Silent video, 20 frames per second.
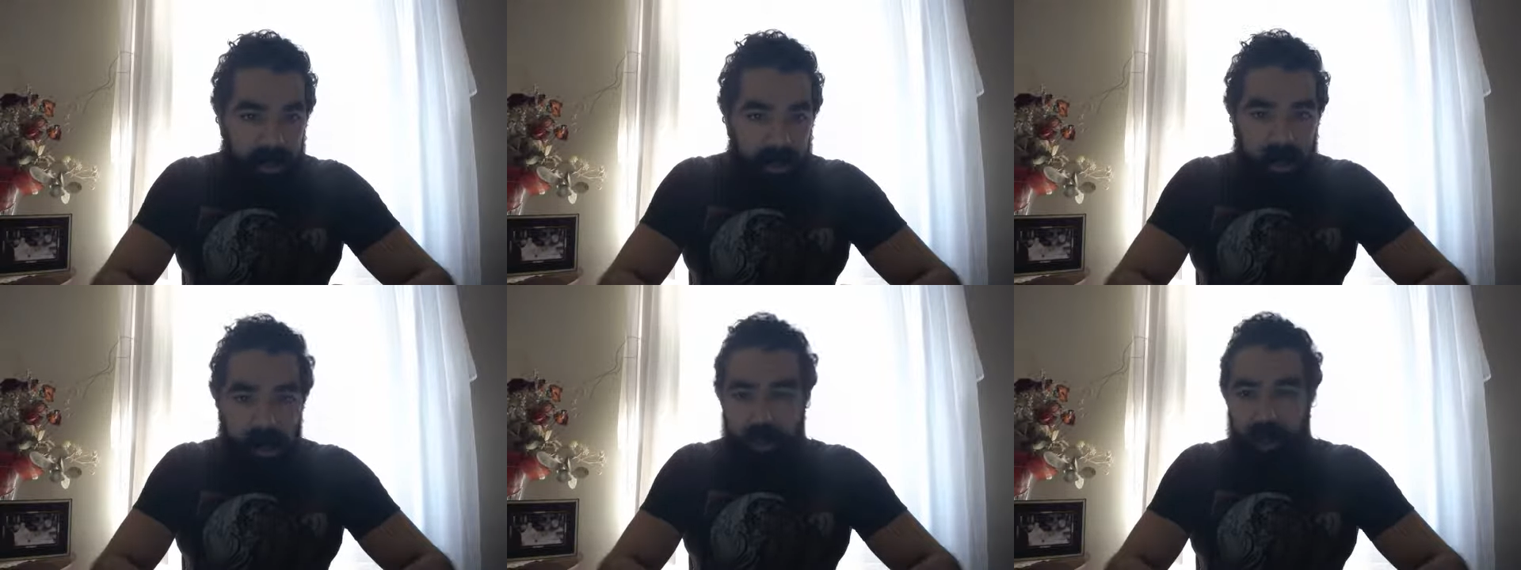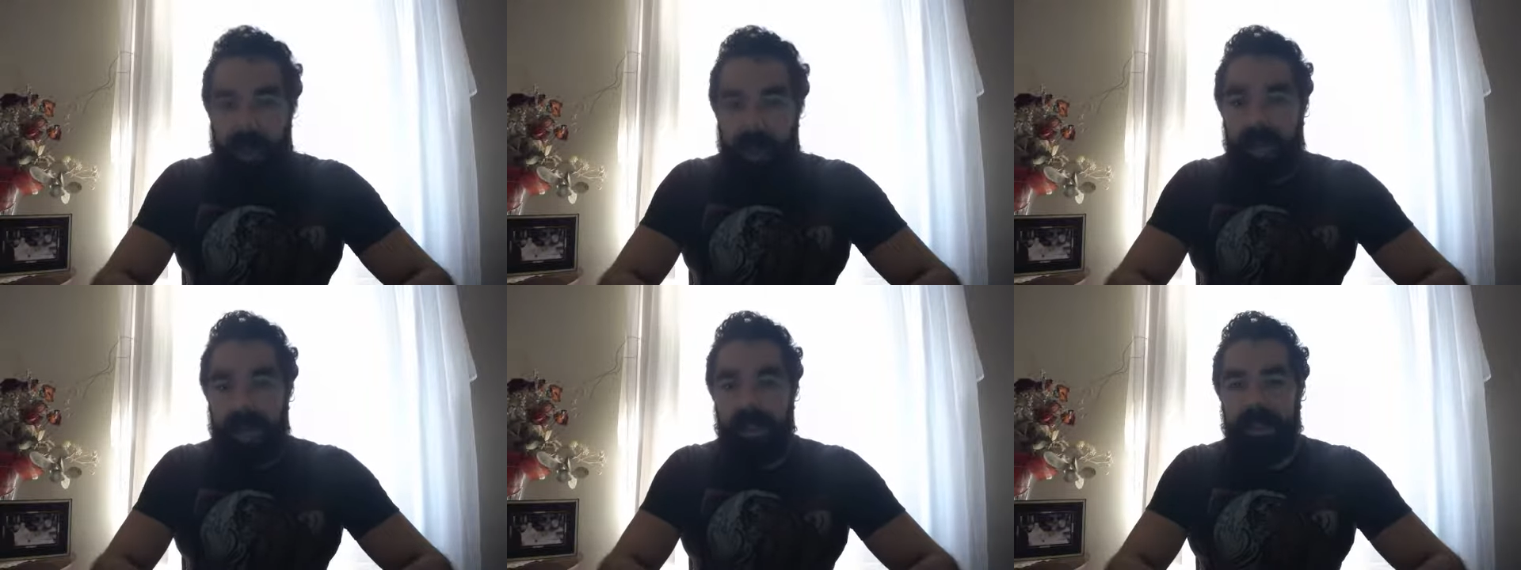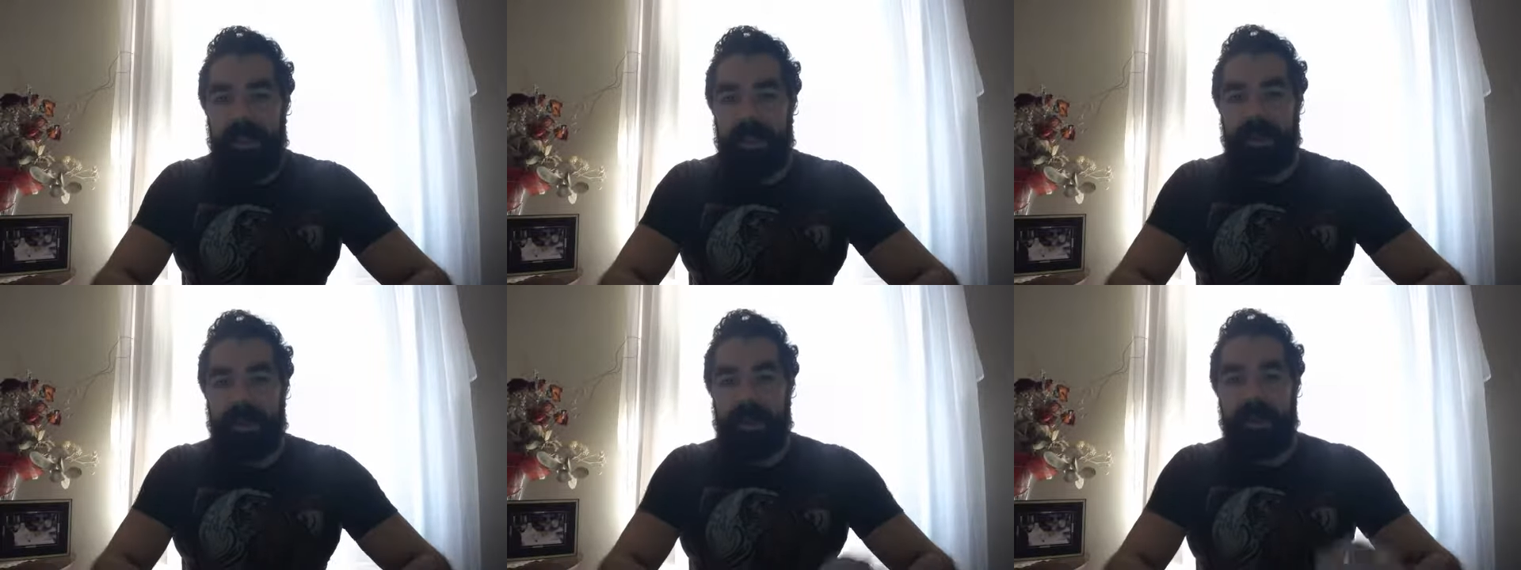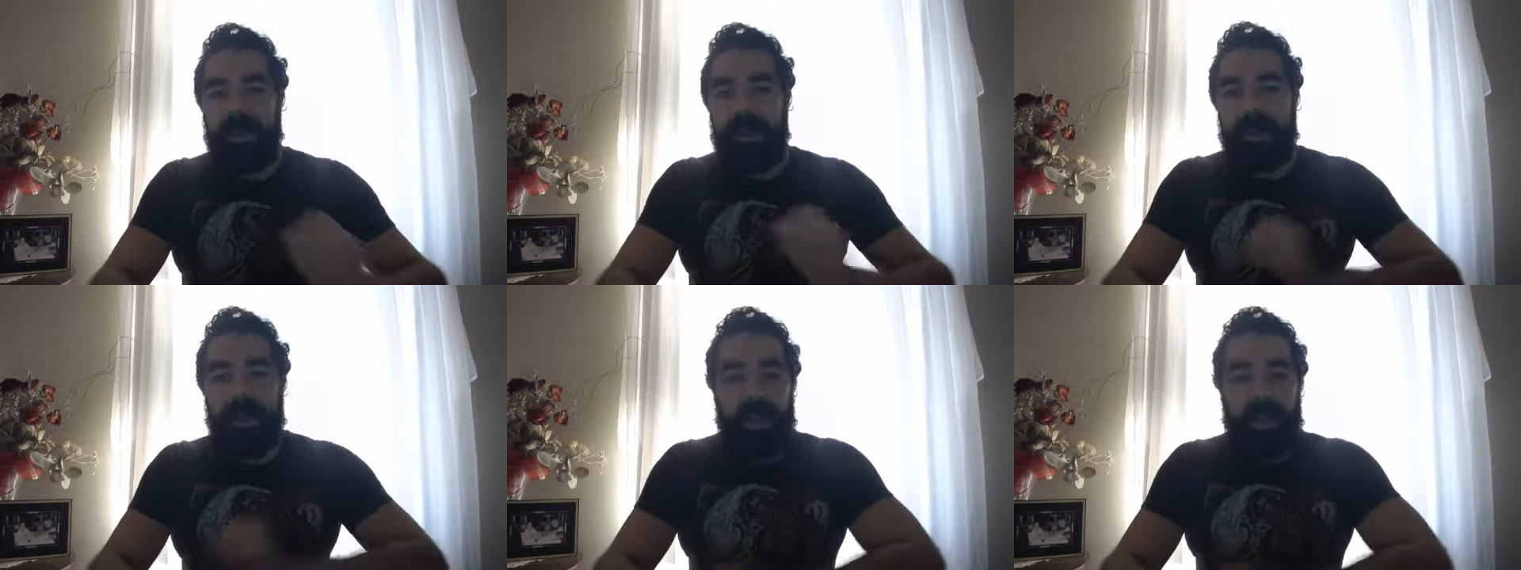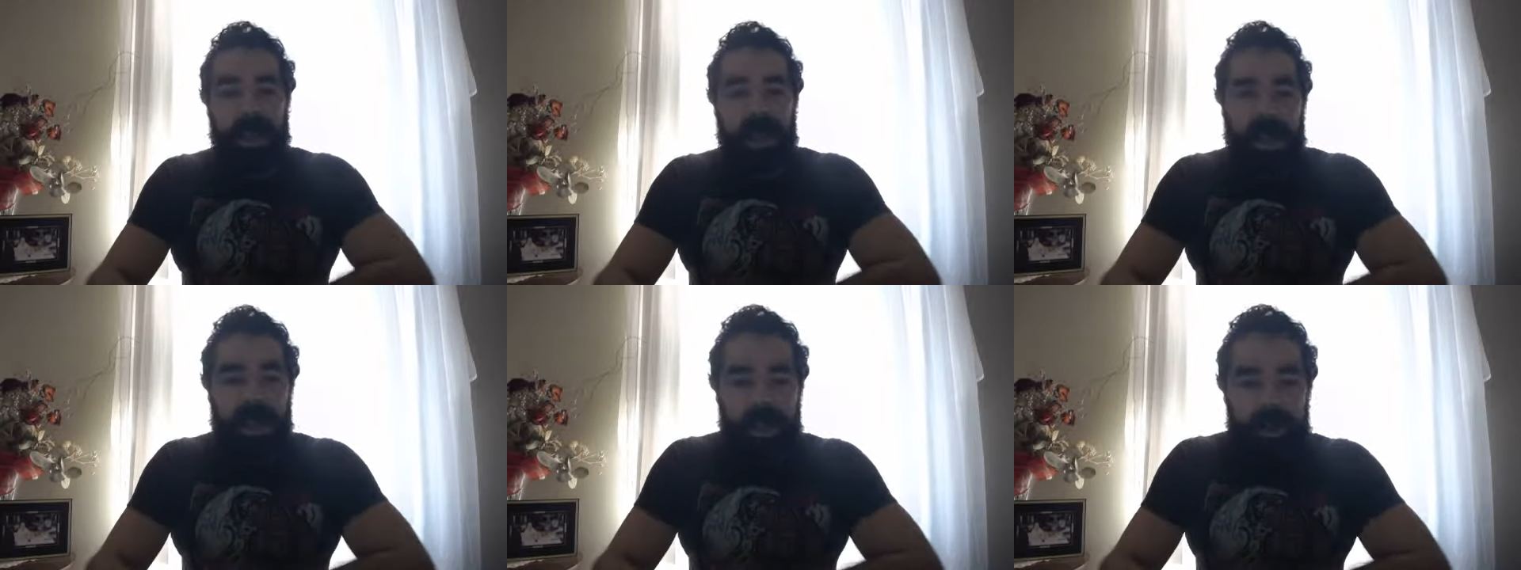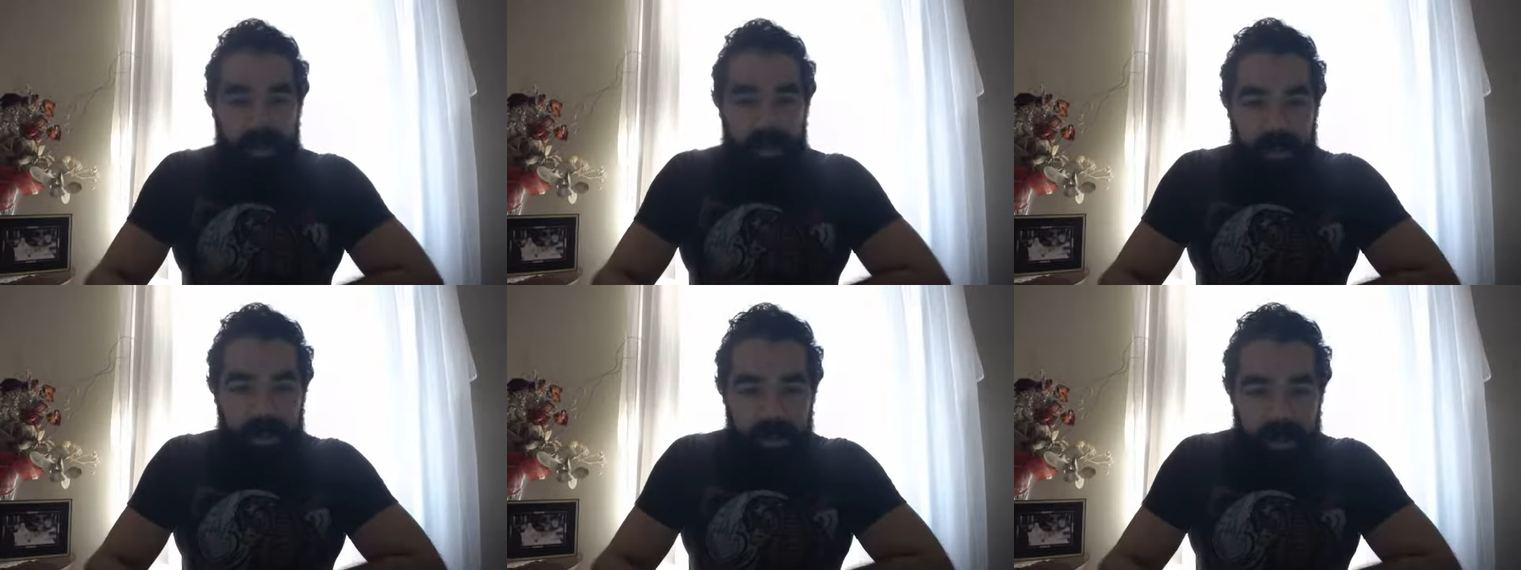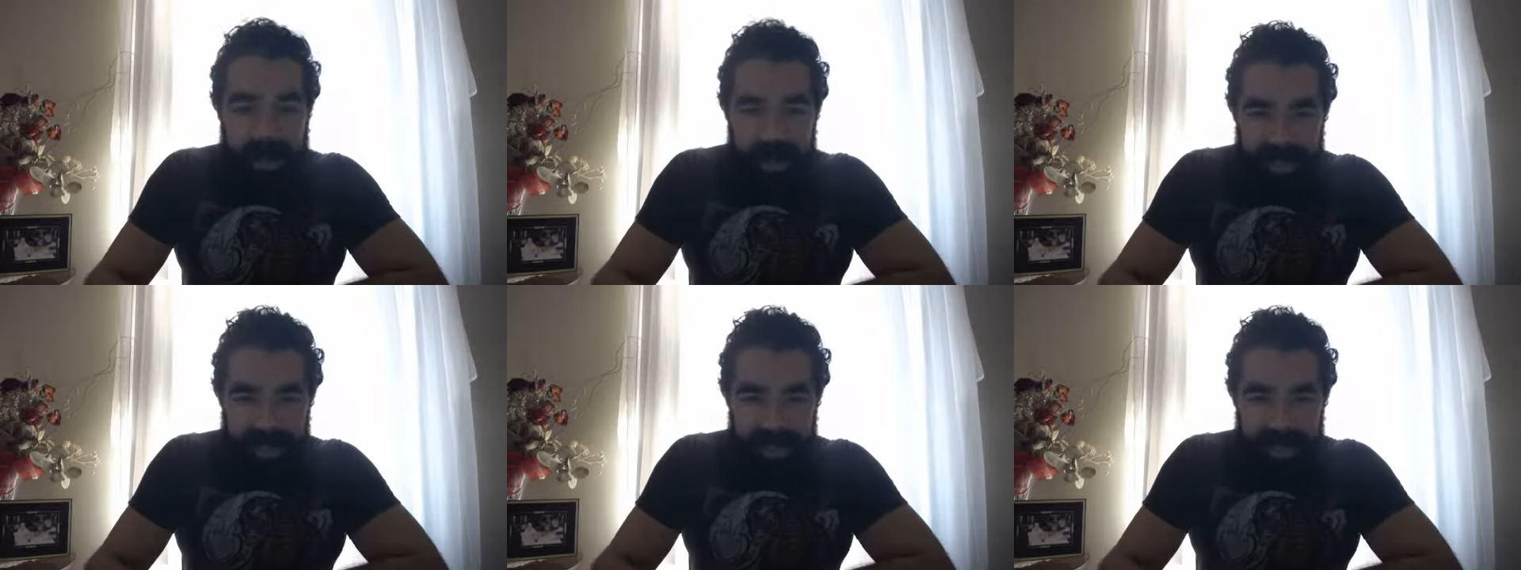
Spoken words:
Oh, hi there. My